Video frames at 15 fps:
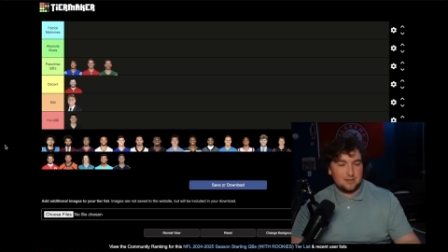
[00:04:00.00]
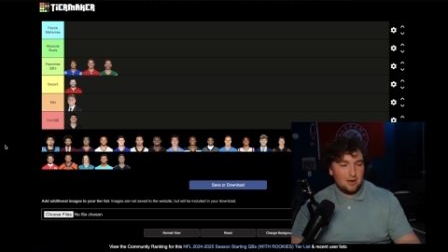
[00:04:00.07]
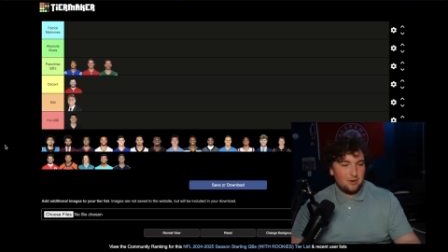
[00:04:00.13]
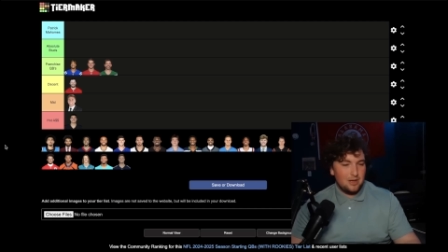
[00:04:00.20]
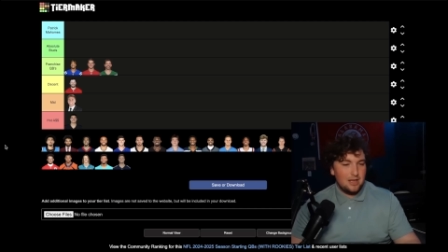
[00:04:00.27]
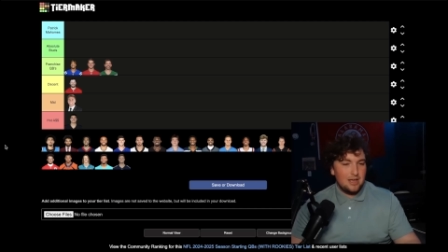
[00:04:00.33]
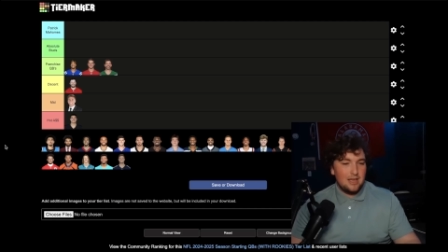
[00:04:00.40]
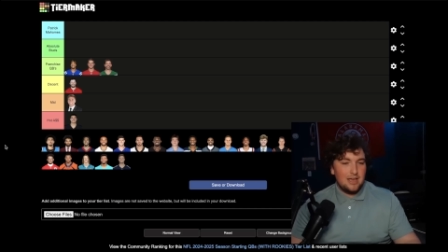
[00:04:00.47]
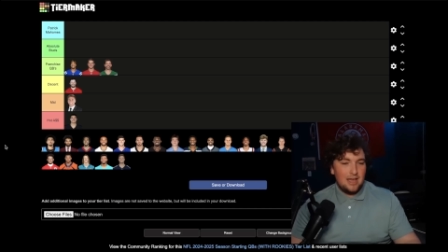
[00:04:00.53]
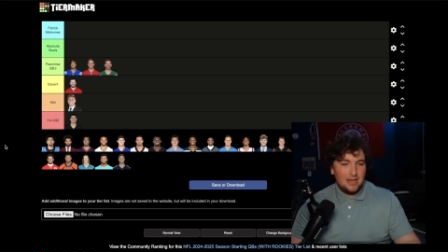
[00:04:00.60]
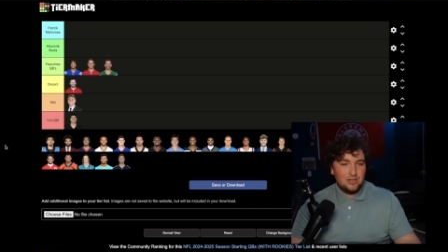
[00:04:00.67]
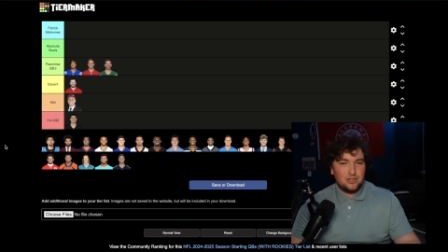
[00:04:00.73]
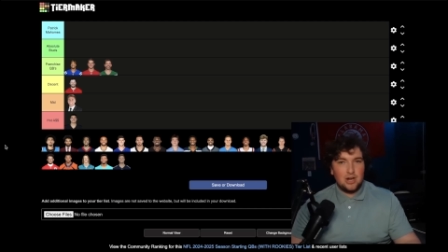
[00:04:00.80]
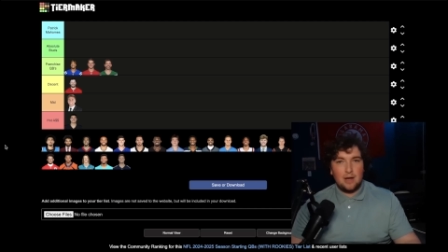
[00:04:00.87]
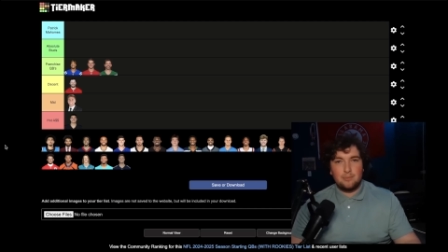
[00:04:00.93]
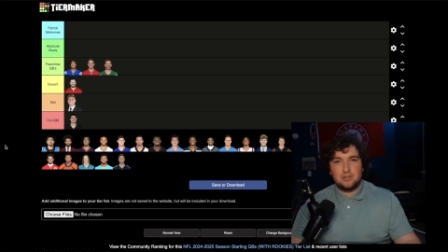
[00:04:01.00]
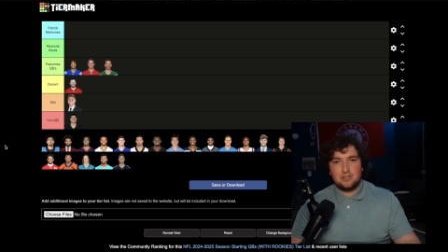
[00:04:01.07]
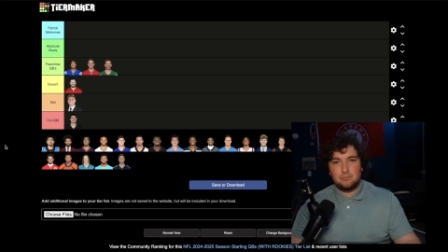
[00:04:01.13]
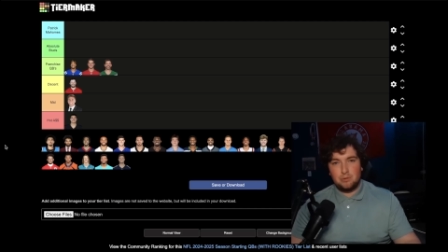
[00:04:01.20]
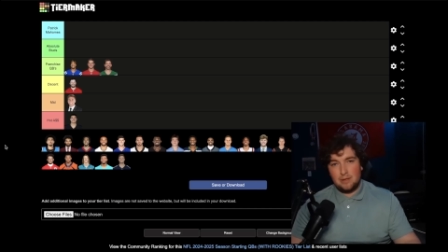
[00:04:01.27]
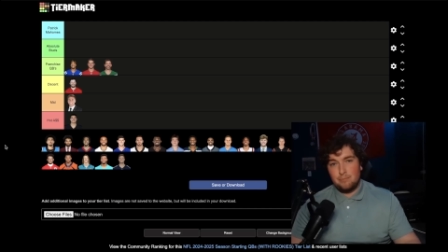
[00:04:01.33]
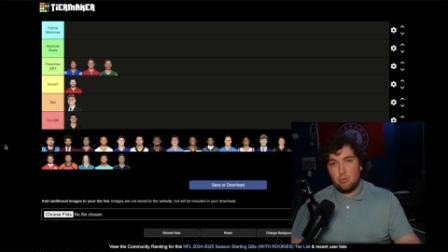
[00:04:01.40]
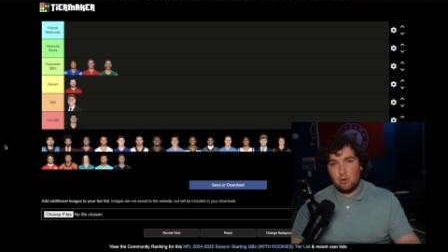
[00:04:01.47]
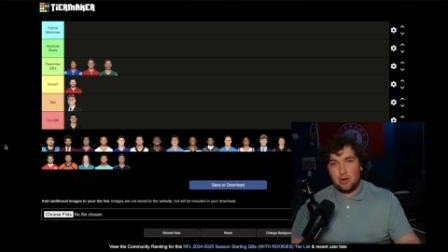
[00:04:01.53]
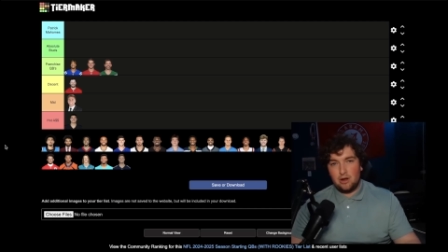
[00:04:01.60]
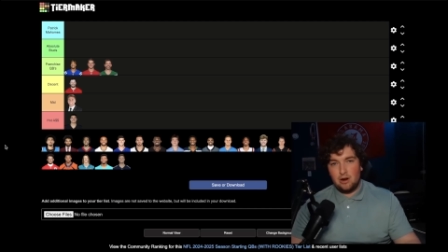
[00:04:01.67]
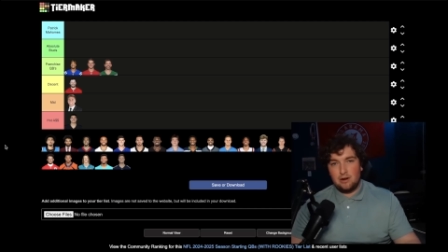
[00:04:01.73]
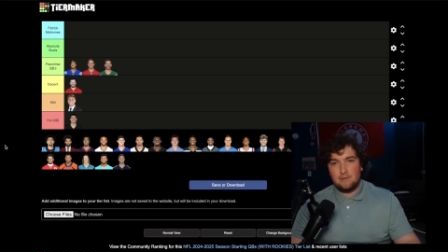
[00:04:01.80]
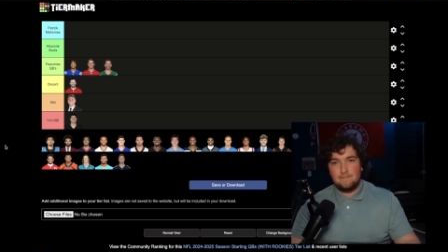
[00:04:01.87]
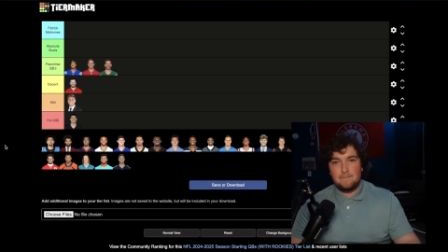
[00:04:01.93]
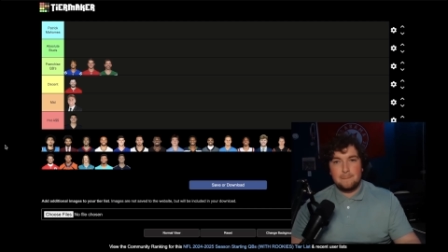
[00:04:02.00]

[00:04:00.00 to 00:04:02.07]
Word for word: No. His job is to play point guard.